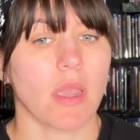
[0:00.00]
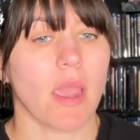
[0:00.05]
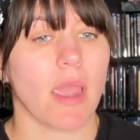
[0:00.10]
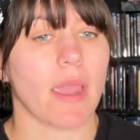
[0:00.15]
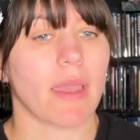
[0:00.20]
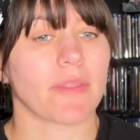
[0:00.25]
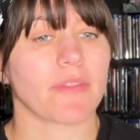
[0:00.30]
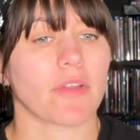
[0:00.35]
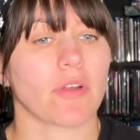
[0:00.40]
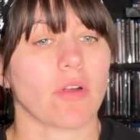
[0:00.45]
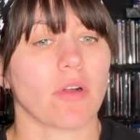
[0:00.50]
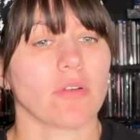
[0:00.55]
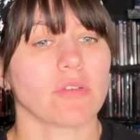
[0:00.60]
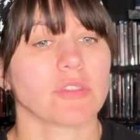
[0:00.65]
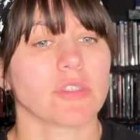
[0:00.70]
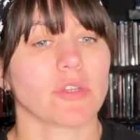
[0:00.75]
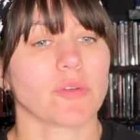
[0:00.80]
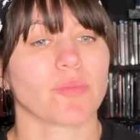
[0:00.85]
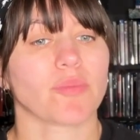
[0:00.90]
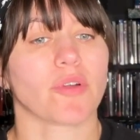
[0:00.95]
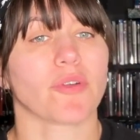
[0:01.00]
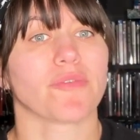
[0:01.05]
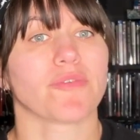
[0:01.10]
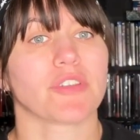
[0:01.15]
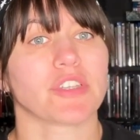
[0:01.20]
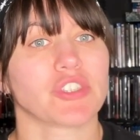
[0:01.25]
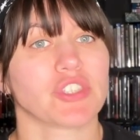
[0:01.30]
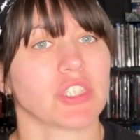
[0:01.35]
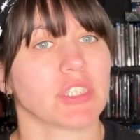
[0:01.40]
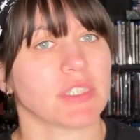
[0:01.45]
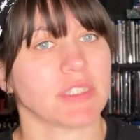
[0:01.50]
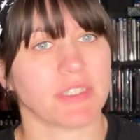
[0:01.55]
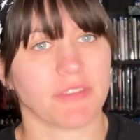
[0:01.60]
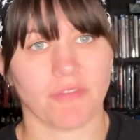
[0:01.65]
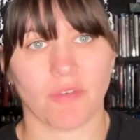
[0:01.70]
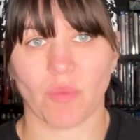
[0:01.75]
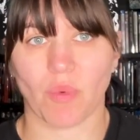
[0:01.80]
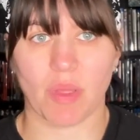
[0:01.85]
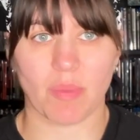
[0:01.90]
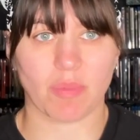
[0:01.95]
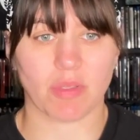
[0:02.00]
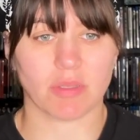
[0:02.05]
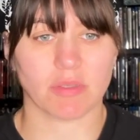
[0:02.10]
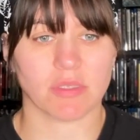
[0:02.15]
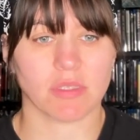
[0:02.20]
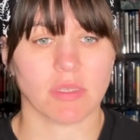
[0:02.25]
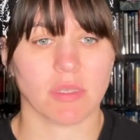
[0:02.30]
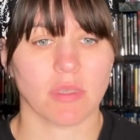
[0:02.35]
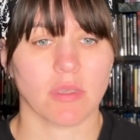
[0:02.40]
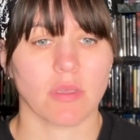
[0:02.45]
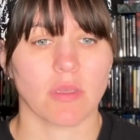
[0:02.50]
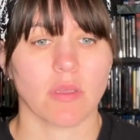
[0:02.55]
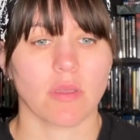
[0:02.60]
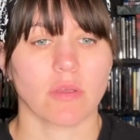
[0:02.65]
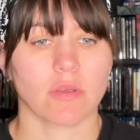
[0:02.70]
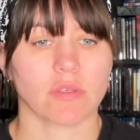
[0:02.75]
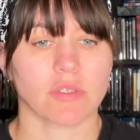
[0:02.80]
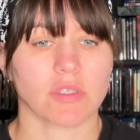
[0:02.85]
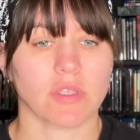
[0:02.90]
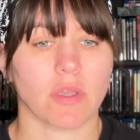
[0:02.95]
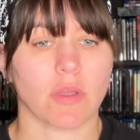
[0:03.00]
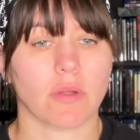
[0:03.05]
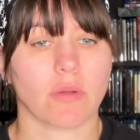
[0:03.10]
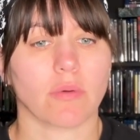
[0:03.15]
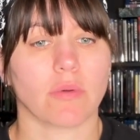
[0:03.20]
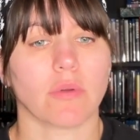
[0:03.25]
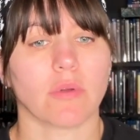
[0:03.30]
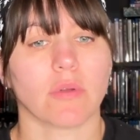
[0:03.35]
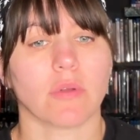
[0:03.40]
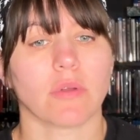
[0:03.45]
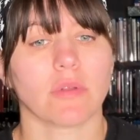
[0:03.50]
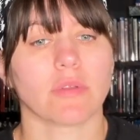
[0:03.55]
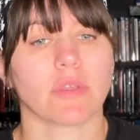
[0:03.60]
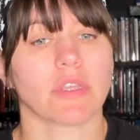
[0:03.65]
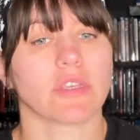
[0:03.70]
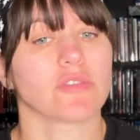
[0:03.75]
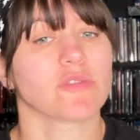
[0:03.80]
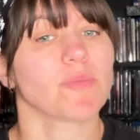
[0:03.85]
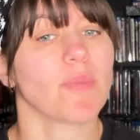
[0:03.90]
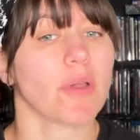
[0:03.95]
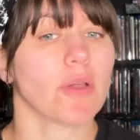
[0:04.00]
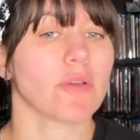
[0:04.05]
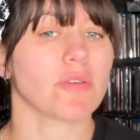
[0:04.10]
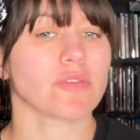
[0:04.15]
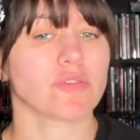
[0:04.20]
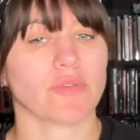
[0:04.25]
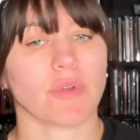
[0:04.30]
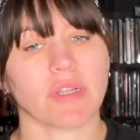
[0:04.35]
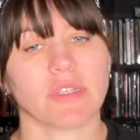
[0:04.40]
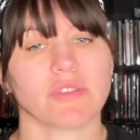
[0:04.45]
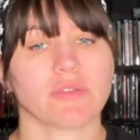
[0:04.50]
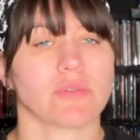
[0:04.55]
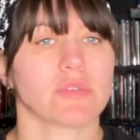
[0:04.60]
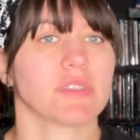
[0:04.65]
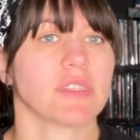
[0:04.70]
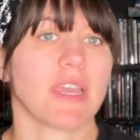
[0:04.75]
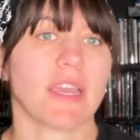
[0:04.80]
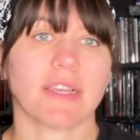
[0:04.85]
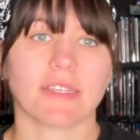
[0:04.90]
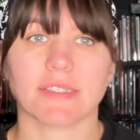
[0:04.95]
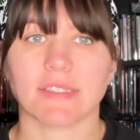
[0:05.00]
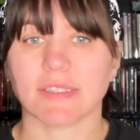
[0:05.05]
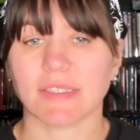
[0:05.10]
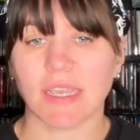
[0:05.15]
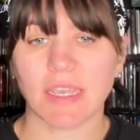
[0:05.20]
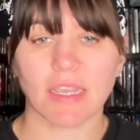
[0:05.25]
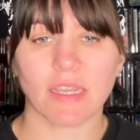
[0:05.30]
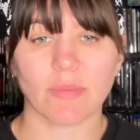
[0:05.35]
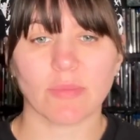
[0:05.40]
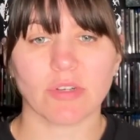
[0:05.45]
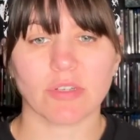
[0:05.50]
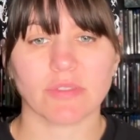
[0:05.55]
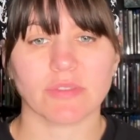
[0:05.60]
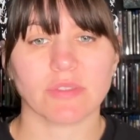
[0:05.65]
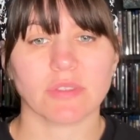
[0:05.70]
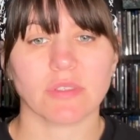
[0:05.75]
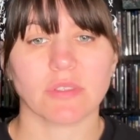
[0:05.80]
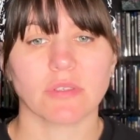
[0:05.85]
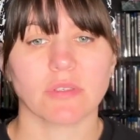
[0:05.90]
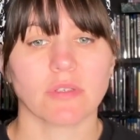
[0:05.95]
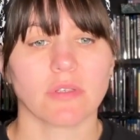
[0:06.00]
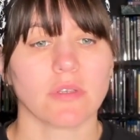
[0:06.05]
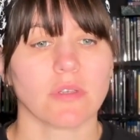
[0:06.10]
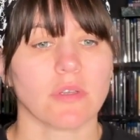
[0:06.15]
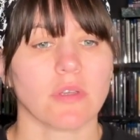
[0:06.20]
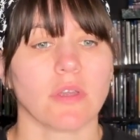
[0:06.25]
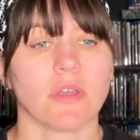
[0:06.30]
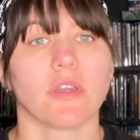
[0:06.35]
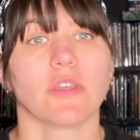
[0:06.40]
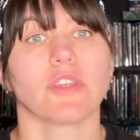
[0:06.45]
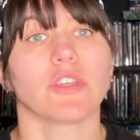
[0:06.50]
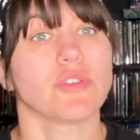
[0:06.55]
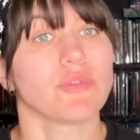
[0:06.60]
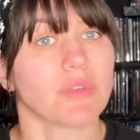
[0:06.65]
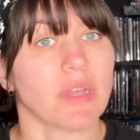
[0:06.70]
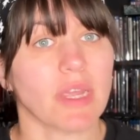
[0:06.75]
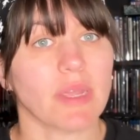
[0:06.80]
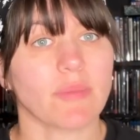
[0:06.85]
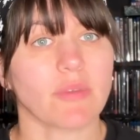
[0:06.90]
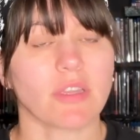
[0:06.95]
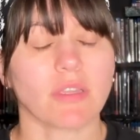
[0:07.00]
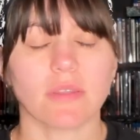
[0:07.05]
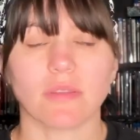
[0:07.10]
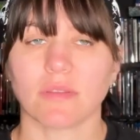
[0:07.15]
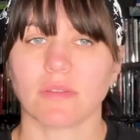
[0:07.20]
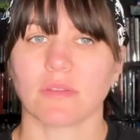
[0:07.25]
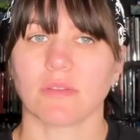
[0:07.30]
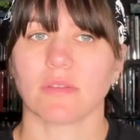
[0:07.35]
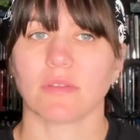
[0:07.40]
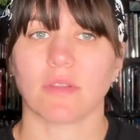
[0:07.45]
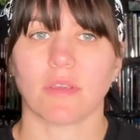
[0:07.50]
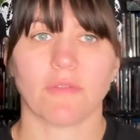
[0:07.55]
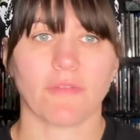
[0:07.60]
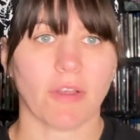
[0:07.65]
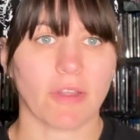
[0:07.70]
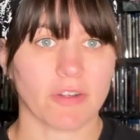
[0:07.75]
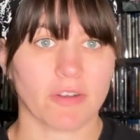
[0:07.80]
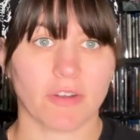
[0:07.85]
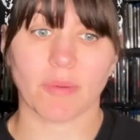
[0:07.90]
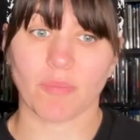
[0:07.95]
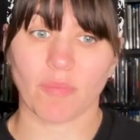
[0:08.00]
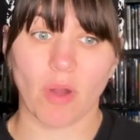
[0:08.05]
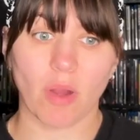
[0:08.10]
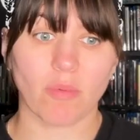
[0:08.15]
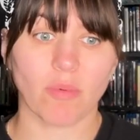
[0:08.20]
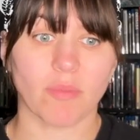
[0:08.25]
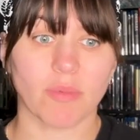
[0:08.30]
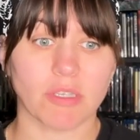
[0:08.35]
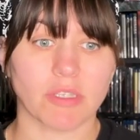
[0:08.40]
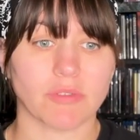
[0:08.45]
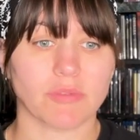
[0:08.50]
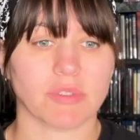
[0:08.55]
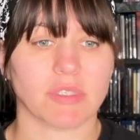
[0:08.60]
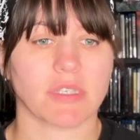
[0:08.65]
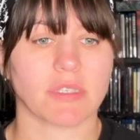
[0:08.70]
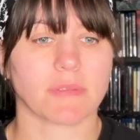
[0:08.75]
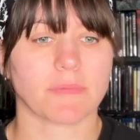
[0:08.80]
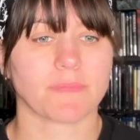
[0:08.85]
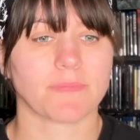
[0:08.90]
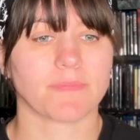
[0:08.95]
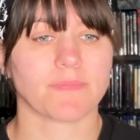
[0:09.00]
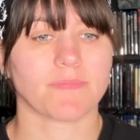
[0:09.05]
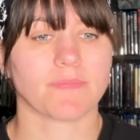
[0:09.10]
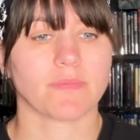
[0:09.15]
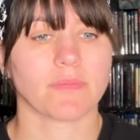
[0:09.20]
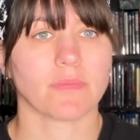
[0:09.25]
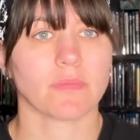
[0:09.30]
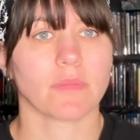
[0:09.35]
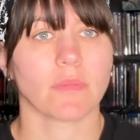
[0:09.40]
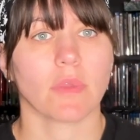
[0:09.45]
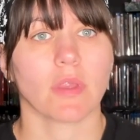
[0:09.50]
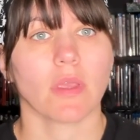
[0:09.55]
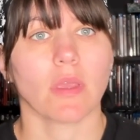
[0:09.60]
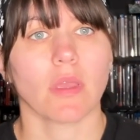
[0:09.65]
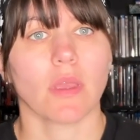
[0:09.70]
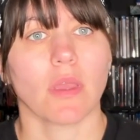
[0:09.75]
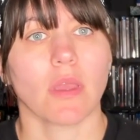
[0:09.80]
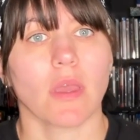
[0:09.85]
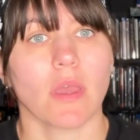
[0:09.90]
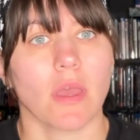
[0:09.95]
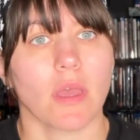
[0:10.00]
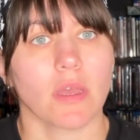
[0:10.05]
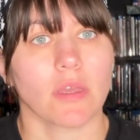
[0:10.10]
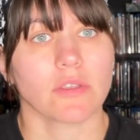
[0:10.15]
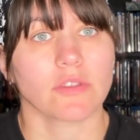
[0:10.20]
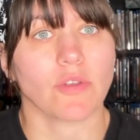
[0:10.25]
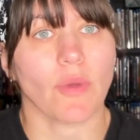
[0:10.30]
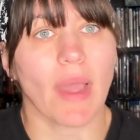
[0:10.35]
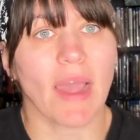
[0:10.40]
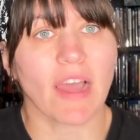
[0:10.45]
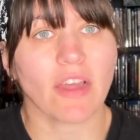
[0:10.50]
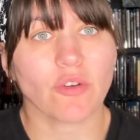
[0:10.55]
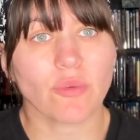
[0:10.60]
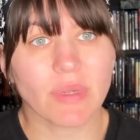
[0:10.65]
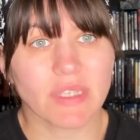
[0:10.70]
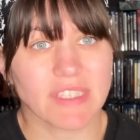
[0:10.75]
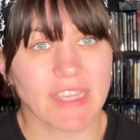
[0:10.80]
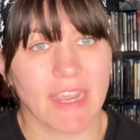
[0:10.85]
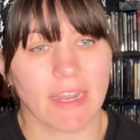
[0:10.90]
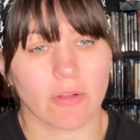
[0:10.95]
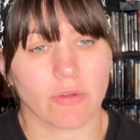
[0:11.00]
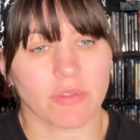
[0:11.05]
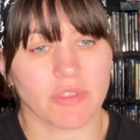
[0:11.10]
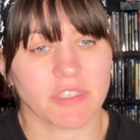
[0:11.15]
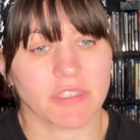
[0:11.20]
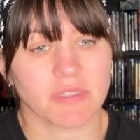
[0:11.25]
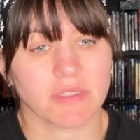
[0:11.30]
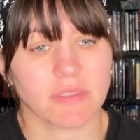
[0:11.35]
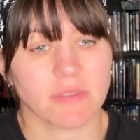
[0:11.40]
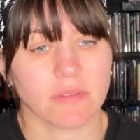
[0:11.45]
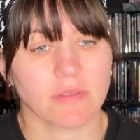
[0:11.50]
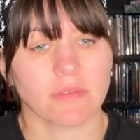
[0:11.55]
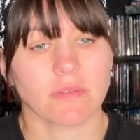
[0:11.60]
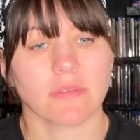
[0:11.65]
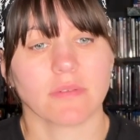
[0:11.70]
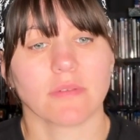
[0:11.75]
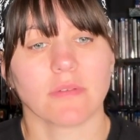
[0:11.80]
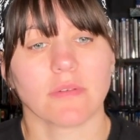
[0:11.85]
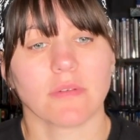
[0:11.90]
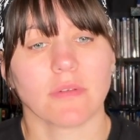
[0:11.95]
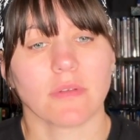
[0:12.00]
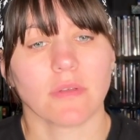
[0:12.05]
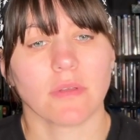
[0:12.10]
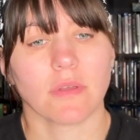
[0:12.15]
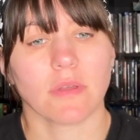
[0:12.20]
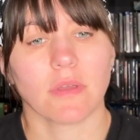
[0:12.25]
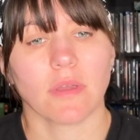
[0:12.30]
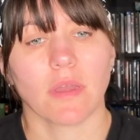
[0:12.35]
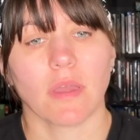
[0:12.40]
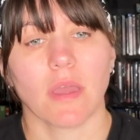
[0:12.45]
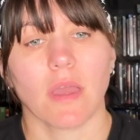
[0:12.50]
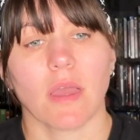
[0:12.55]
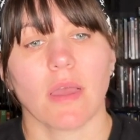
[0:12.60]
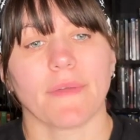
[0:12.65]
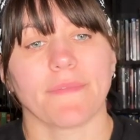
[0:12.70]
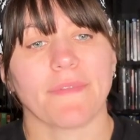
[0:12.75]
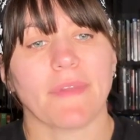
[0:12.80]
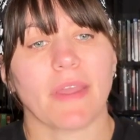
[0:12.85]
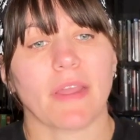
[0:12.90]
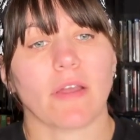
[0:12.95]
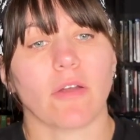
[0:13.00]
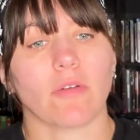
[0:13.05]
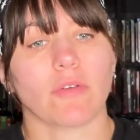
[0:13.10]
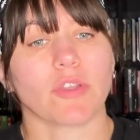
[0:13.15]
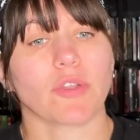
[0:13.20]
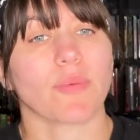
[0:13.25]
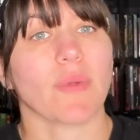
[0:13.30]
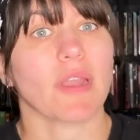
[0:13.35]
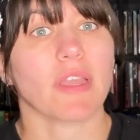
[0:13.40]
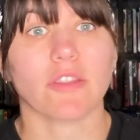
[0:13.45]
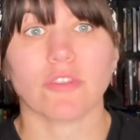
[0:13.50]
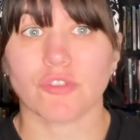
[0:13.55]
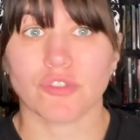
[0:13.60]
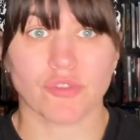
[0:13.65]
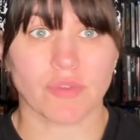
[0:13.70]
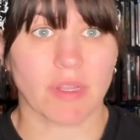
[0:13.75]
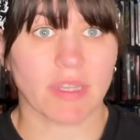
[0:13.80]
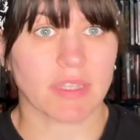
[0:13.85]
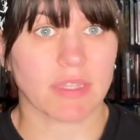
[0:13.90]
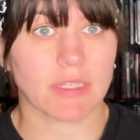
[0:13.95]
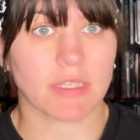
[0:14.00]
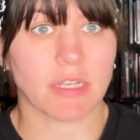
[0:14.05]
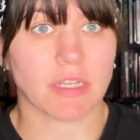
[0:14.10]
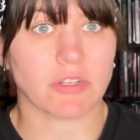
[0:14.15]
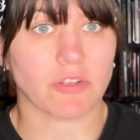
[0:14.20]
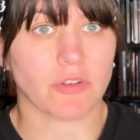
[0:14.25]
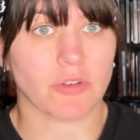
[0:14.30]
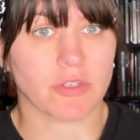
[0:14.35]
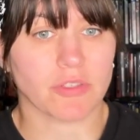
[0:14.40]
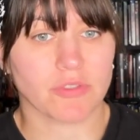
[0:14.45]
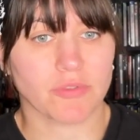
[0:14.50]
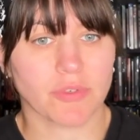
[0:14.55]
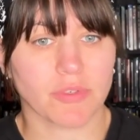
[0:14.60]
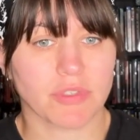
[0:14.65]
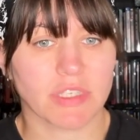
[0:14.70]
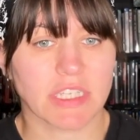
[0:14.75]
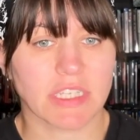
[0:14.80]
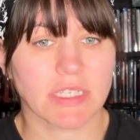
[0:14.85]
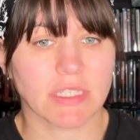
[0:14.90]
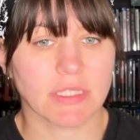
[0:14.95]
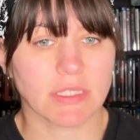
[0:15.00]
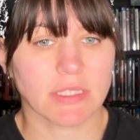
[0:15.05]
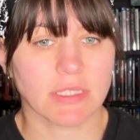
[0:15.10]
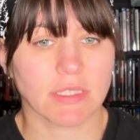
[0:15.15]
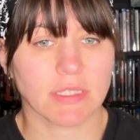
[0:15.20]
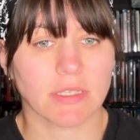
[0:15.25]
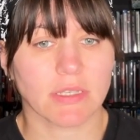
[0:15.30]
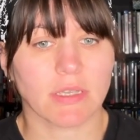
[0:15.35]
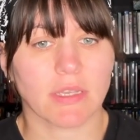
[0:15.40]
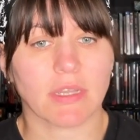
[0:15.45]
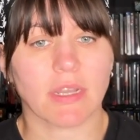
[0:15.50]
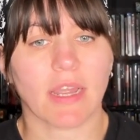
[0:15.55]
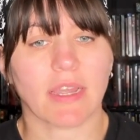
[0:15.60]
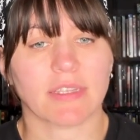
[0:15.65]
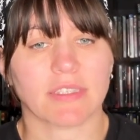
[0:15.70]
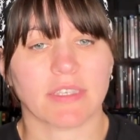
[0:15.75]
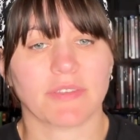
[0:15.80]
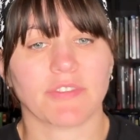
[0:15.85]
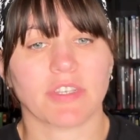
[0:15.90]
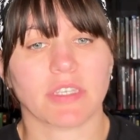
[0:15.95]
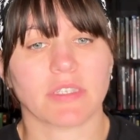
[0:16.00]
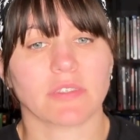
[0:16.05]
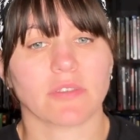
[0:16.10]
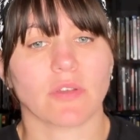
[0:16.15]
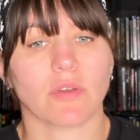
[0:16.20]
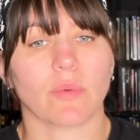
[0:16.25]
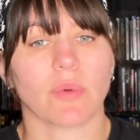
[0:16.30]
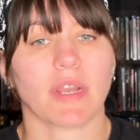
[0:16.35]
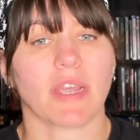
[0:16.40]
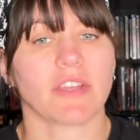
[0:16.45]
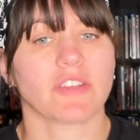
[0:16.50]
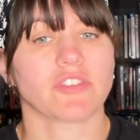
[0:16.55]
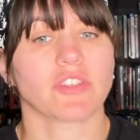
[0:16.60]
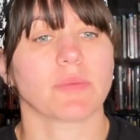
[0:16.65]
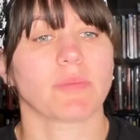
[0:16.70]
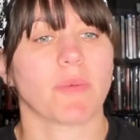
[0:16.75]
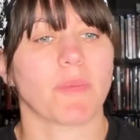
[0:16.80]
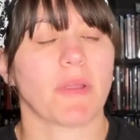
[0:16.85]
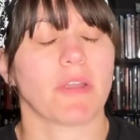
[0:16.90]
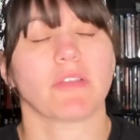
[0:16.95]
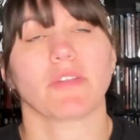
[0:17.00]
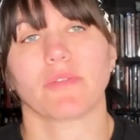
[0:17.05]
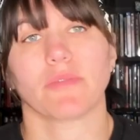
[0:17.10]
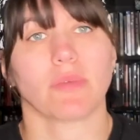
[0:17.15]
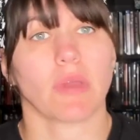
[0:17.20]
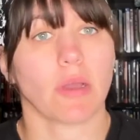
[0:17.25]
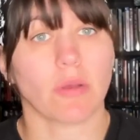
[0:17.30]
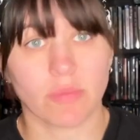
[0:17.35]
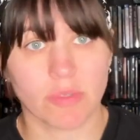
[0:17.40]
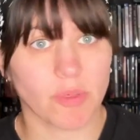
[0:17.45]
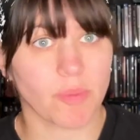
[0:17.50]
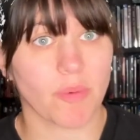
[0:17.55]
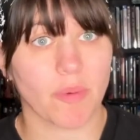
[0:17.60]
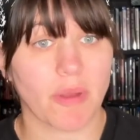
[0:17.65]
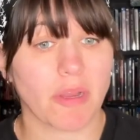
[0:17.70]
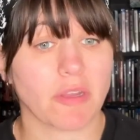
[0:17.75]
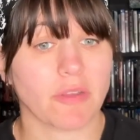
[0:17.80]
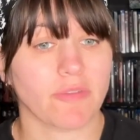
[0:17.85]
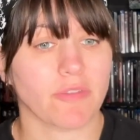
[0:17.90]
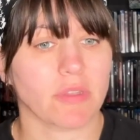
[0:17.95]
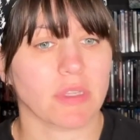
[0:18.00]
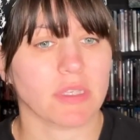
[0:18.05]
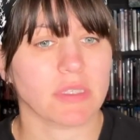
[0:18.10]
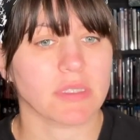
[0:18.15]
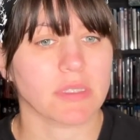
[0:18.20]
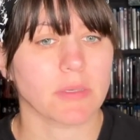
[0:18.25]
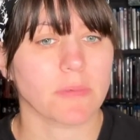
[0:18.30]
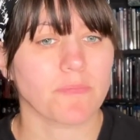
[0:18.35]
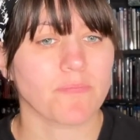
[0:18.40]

And they're also proficient in different weapons. So they use bows, greatswords, axes, hammers, you name it. A fighter probably use it. So how do we tackle this? Now, your regular strength and endurance routine and activities would actually help to prepare you for this.